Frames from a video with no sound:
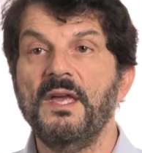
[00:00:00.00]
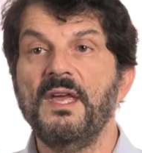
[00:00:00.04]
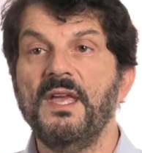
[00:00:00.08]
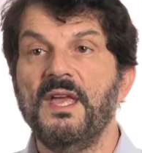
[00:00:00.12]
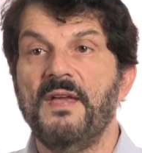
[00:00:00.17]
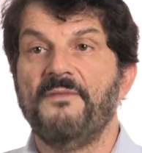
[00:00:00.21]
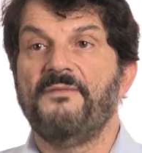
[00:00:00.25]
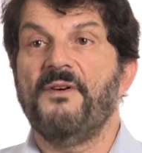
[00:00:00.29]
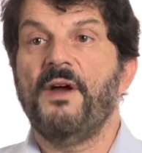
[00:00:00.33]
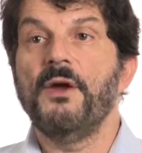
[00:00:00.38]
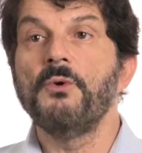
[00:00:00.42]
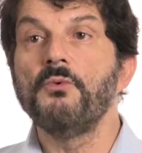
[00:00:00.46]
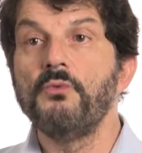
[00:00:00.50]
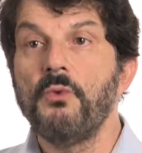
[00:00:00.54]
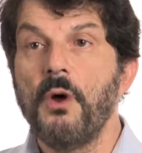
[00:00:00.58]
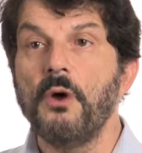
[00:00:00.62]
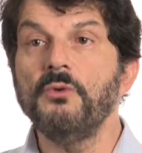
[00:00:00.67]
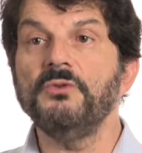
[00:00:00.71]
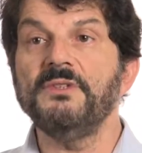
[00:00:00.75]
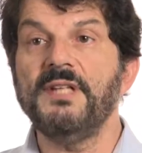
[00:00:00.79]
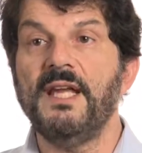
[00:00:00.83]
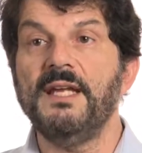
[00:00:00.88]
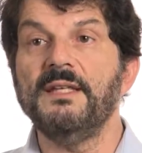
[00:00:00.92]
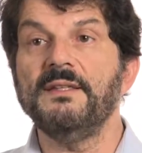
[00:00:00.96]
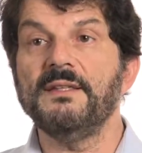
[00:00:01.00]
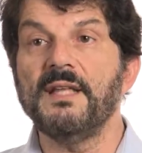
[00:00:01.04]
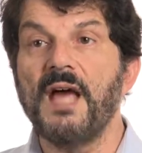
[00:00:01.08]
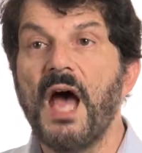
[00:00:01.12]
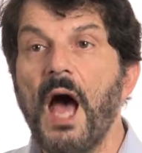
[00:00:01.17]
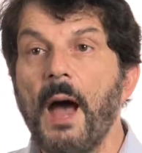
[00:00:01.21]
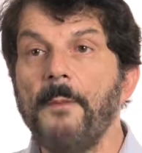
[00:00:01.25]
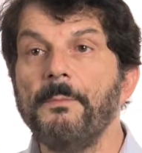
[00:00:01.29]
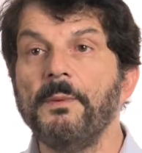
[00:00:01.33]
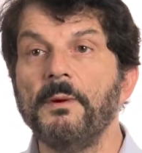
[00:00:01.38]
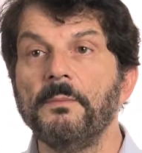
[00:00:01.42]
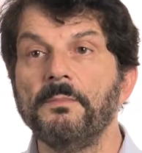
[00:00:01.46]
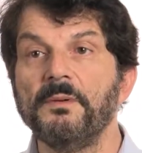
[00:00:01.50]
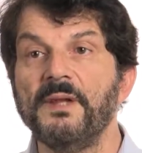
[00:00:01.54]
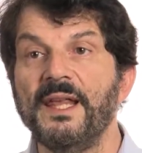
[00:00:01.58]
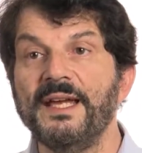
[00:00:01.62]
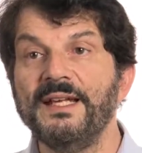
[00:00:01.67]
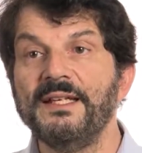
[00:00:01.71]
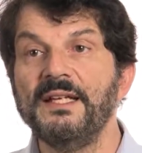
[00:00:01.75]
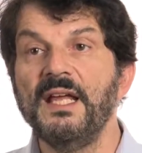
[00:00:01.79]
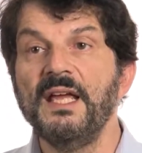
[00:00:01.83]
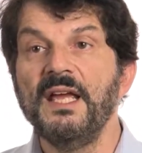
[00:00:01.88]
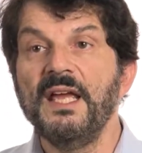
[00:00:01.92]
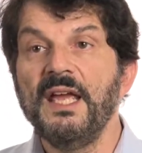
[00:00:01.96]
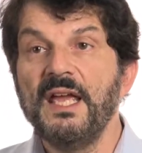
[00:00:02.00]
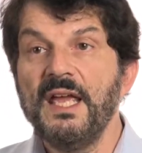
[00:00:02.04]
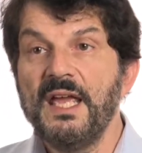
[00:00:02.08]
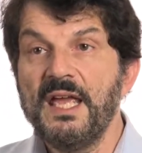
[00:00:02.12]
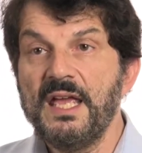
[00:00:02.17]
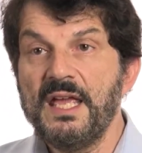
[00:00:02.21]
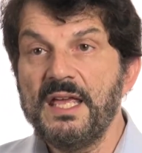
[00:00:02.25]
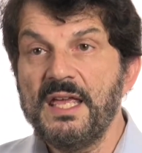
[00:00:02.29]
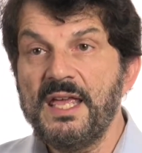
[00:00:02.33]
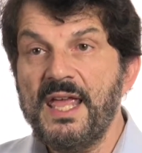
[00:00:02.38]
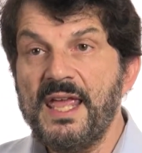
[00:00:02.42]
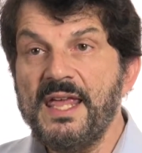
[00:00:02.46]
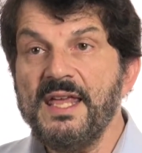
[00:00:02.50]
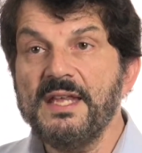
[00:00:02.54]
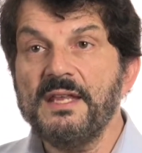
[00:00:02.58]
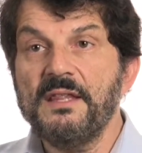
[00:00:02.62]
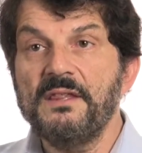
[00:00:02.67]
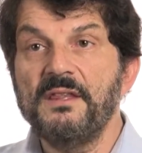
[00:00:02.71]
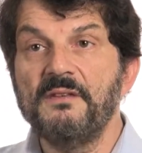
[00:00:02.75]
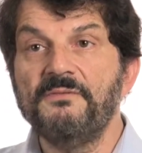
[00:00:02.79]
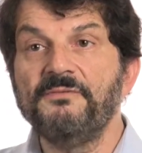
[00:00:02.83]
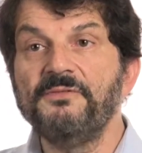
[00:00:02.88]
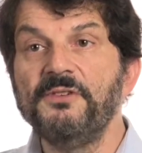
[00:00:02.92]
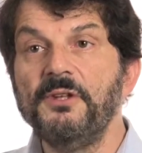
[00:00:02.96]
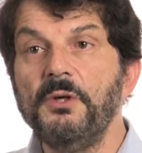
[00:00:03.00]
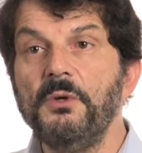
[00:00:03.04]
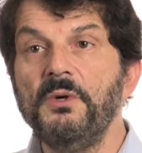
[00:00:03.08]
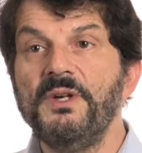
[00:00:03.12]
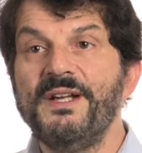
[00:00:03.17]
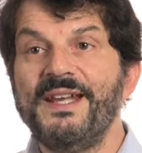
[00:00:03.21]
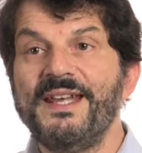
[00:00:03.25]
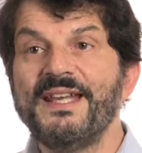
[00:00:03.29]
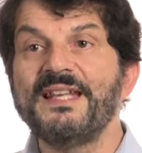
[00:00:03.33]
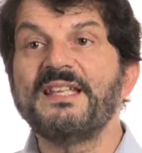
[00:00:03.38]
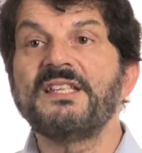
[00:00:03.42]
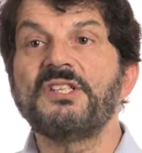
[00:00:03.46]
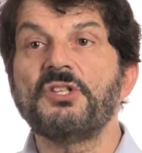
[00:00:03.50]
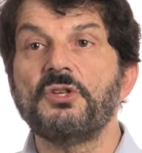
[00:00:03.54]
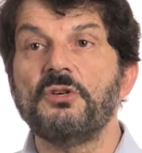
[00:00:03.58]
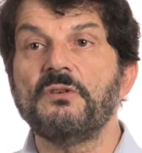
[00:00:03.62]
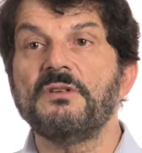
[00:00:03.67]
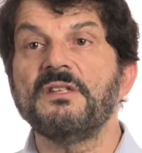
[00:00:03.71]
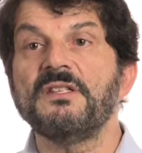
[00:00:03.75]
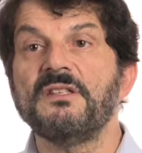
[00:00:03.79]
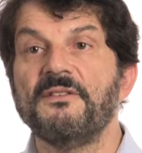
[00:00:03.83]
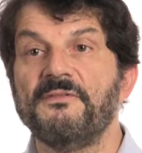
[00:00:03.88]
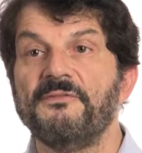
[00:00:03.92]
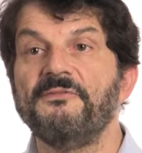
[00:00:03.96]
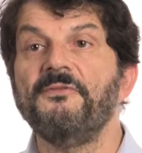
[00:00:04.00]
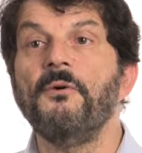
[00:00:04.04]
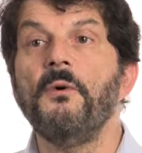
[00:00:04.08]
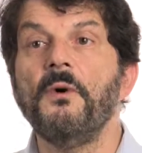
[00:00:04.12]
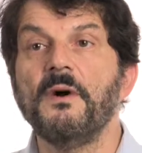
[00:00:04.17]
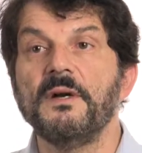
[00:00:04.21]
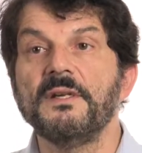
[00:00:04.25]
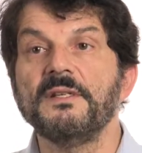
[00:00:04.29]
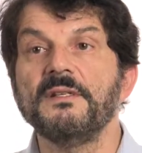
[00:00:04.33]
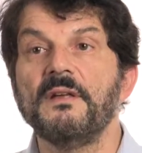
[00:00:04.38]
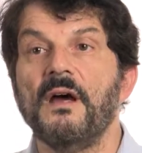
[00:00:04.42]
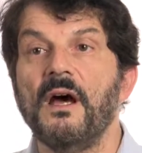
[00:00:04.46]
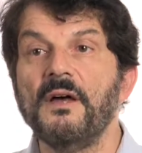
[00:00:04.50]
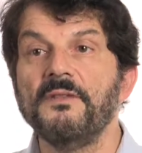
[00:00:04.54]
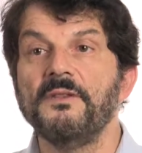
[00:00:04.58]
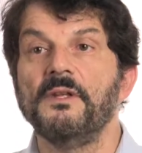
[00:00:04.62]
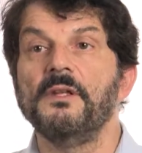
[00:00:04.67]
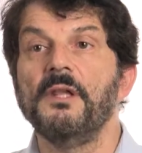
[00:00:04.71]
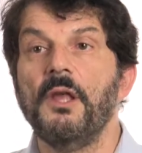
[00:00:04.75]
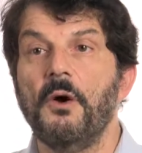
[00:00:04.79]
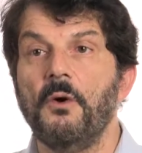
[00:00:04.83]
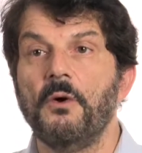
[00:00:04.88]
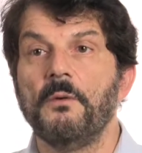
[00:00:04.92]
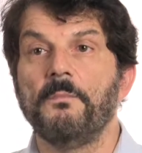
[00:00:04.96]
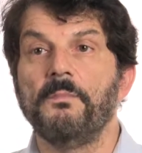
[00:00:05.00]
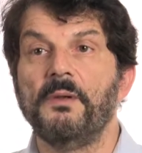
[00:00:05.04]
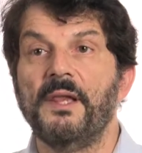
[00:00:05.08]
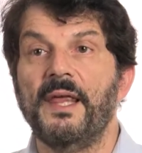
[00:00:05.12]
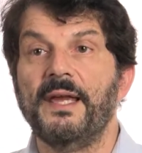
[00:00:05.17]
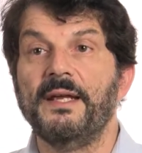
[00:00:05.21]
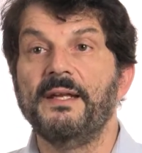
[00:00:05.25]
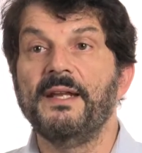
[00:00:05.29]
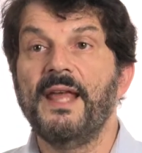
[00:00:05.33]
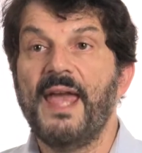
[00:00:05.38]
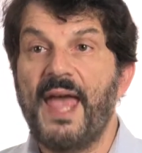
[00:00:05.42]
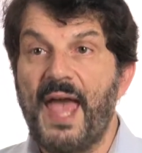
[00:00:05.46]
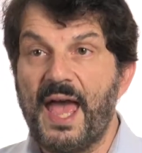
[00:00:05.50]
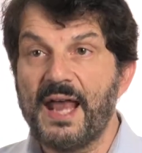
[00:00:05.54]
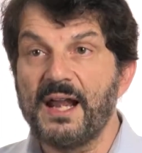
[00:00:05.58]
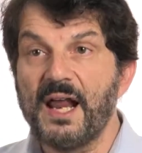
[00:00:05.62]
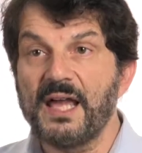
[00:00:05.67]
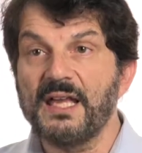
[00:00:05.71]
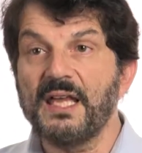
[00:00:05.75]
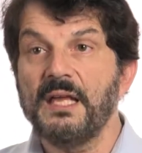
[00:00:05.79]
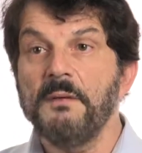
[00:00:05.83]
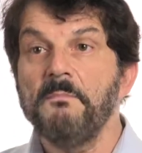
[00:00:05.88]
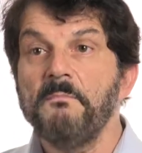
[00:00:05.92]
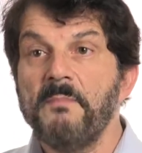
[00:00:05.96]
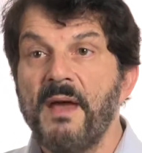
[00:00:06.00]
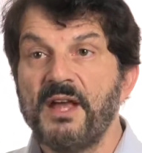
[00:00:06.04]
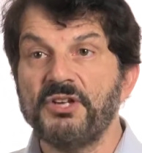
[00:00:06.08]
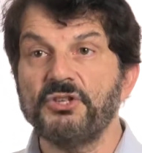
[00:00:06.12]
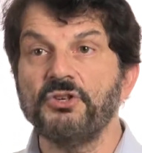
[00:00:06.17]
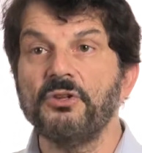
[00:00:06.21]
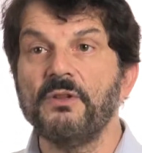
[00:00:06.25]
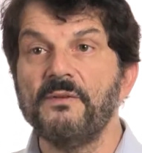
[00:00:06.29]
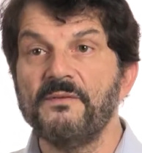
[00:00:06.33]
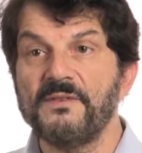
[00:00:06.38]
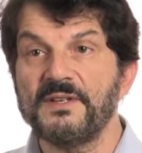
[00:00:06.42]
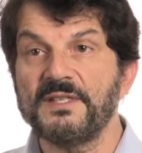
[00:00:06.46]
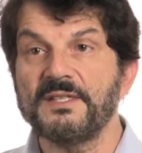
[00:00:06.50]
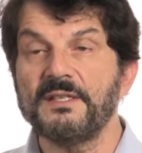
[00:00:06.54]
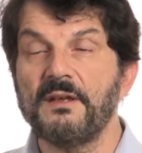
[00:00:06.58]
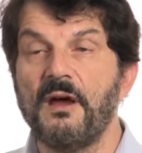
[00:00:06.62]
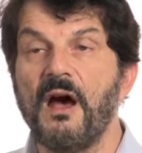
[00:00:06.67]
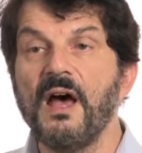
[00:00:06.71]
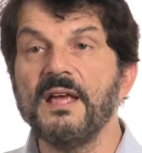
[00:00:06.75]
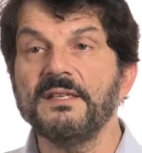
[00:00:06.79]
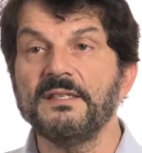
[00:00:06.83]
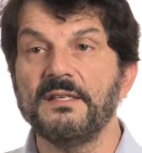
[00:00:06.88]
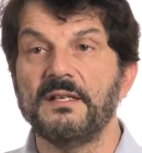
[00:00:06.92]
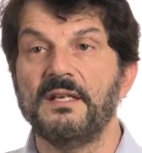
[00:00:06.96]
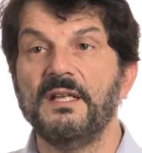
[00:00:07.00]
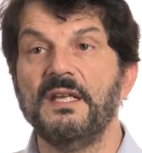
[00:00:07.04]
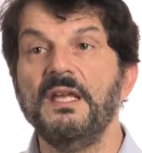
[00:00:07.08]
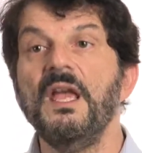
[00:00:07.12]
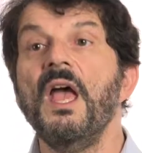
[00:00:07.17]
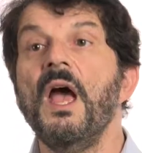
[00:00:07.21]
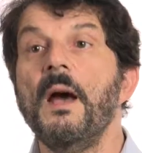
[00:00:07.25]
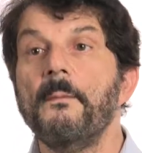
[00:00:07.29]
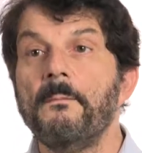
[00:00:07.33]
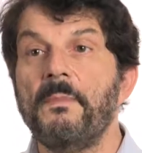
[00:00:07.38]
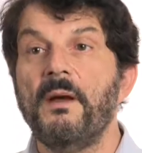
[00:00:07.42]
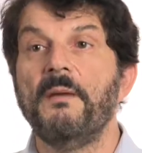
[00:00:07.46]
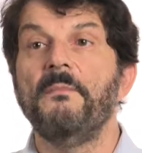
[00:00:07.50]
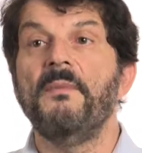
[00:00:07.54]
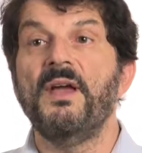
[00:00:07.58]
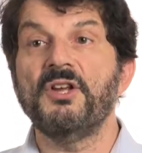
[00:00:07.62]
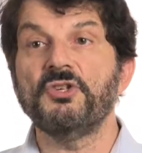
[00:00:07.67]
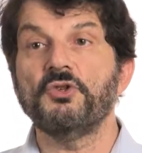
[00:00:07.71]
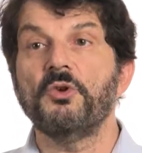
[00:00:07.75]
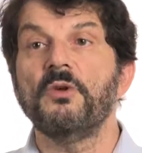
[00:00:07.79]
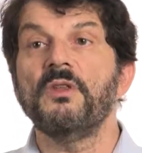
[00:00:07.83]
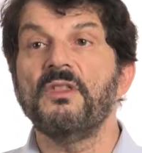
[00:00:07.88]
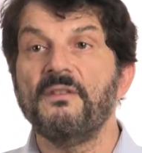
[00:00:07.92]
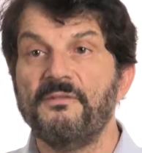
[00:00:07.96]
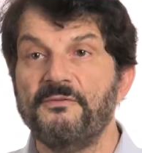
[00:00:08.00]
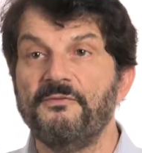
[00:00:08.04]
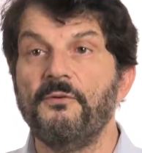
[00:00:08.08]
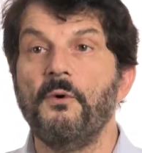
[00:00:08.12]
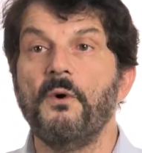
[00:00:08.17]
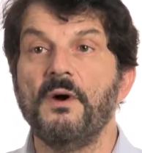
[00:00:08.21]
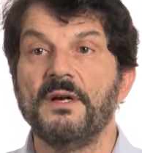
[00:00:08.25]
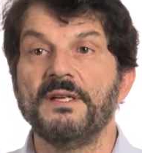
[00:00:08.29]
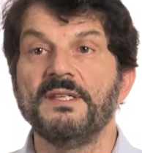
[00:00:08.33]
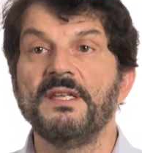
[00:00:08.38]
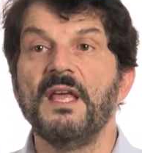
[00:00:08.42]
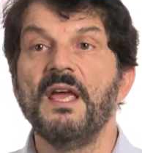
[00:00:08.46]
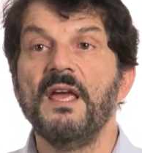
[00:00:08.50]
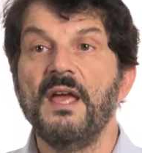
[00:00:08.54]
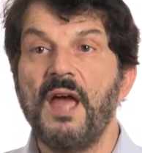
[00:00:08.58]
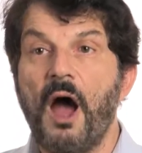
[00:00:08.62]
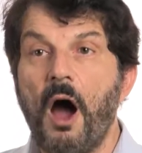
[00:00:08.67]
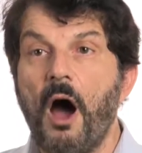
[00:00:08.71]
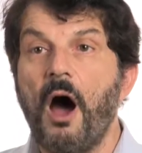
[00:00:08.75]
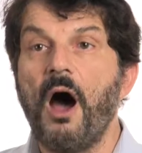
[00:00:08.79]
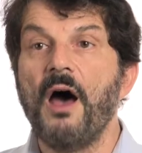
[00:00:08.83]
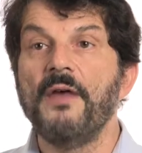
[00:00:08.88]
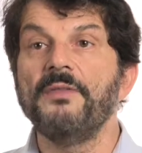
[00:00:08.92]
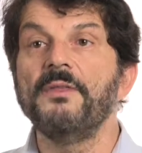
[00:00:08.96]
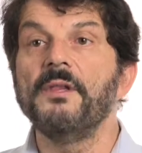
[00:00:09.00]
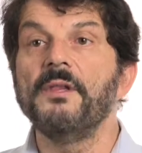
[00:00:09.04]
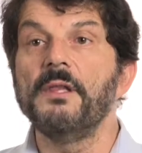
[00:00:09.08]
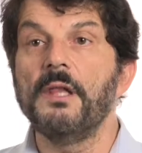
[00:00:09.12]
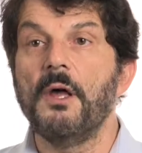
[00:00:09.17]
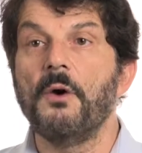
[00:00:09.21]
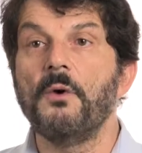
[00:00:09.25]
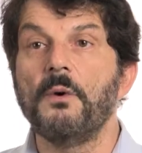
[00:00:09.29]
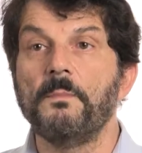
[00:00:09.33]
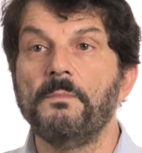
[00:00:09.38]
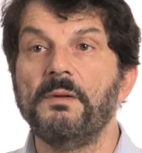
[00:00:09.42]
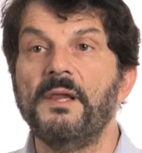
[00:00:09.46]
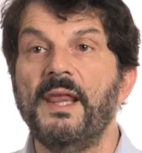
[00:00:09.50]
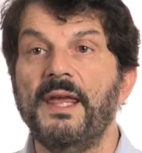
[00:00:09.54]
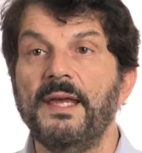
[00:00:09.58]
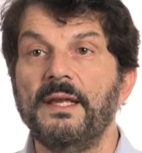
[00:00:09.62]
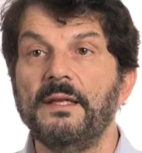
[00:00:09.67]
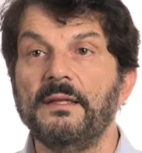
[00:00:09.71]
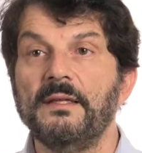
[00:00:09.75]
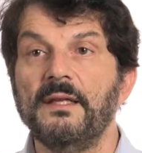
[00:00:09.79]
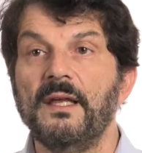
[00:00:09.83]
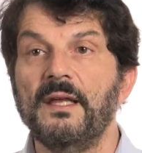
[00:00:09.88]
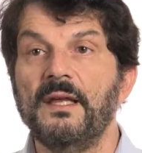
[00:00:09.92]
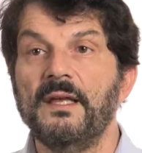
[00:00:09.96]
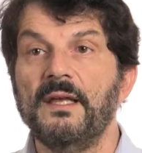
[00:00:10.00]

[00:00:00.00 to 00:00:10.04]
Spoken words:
If I rotate the upper plate, the fluid exerts a force on the lower plate, and I can measure the viscosity by measuring the force on the lower plate.